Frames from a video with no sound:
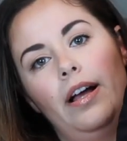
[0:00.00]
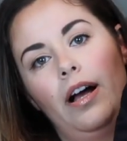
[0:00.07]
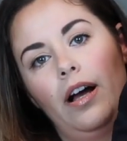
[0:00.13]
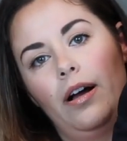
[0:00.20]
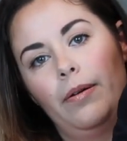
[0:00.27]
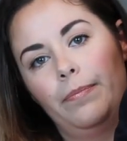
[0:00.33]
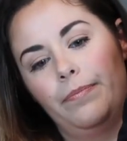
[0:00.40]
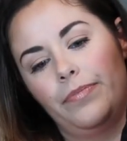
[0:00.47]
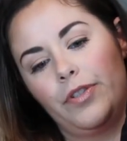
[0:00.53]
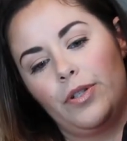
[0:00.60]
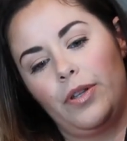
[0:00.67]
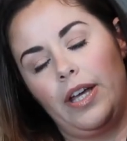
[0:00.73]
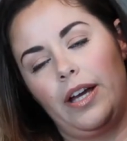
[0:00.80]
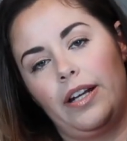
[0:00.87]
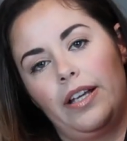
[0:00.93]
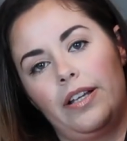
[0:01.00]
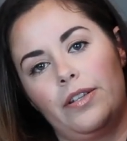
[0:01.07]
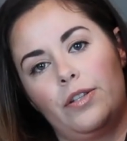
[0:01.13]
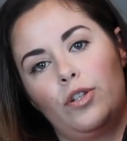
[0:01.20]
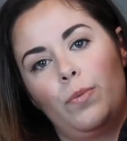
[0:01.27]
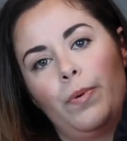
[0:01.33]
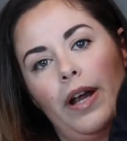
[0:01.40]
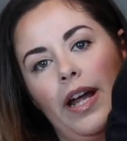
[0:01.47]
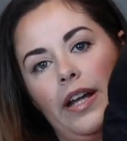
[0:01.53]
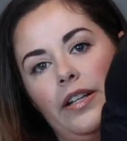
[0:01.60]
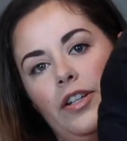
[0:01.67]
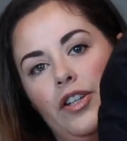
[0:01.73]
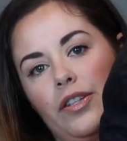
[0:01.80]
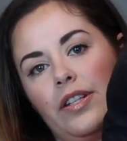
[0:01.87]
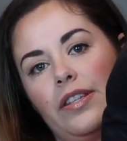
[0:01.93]
Um, so that is super
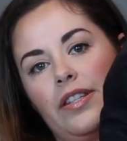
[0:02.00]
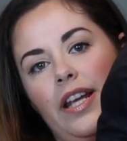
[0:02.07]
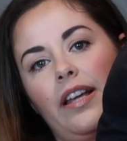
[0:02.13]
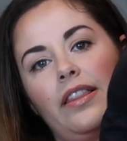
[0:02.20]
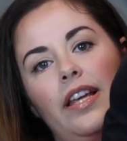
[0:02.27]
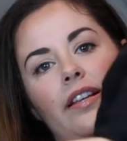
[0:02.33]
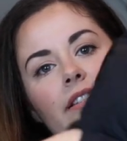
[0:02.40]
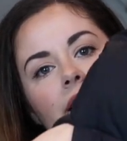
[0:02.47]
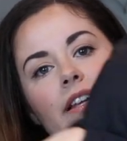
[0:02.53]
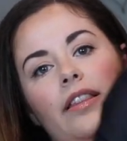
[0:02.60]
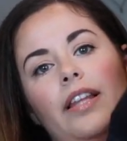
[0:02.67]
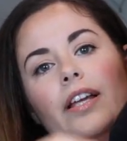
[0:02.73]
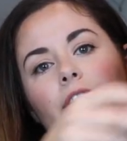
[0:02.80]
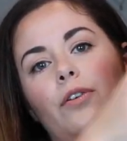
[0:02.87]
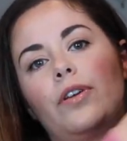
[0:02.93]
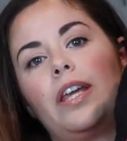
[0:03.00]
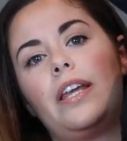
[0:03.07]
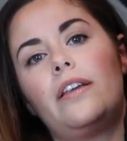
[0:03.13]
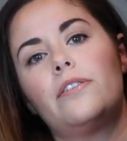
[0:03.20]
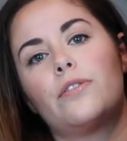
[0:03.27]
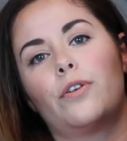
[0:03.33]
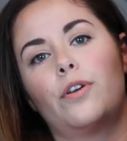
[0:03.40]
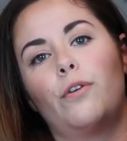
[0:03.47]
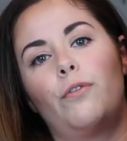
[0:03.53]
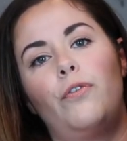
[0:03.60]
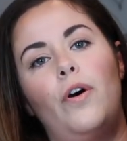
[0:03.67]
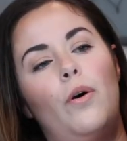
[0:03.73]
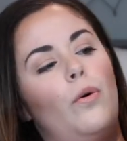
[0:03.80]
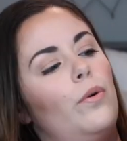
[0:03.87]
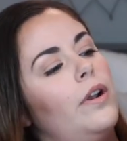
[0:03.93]
handy just to stick things in like your keys or your
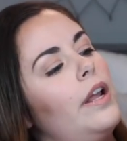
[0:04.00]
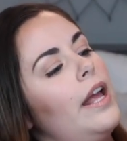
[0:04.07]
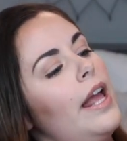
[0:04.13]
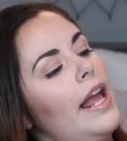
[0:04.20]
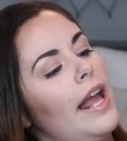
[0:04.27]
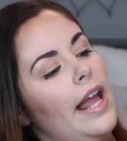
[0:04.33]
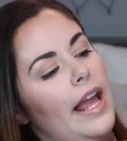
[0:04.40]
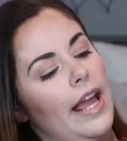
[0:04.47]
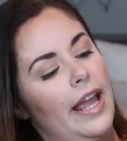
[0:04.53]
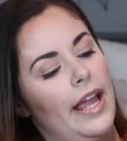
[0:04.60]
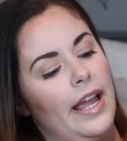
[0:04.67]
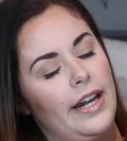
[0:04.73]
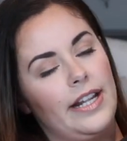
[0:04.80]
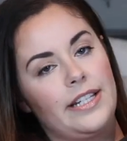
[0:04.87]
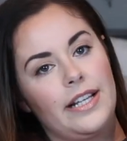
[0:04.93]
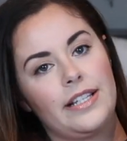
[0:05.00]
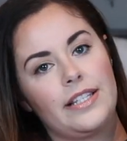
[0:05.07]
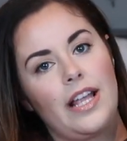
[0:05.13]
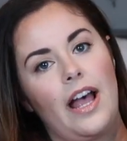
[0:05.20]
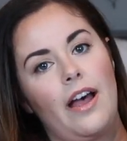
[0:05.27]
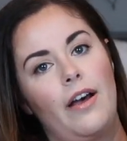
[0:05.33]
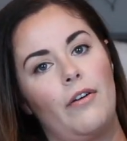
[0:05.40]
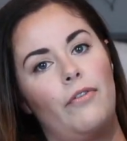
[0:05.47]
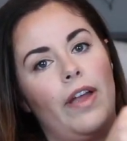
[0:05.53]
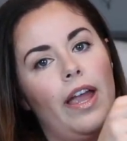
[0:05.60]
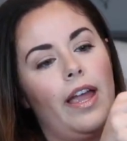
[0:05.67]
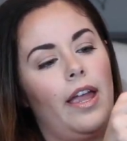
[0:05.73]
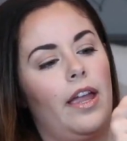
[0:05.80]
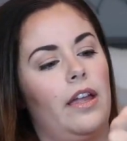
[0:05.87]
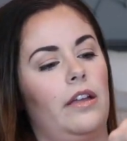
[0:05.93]
phone. And it does have
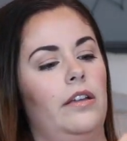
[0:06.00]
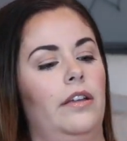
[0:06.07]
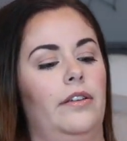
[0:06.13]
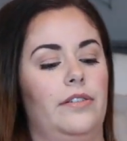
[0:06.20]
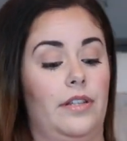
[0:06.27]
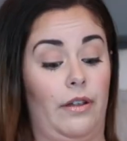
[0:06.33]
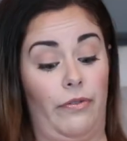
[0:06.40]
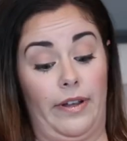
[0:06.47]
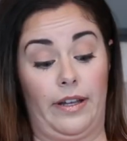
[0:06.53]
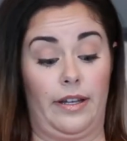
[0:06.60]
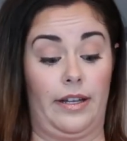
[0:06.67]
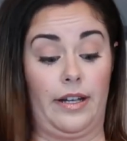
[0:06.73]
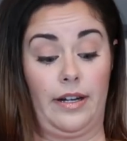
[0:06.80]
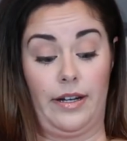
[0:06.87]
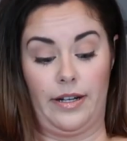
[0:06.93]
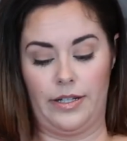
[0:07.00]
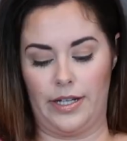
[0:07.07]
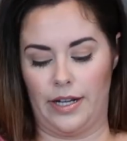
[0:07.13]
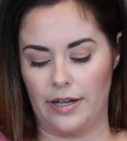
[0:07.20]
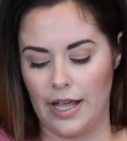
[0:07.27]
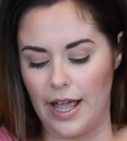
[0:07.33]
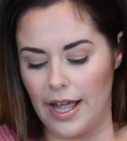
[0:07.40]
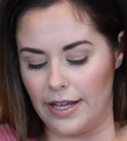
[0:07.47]
a, let's see if I can get it undone.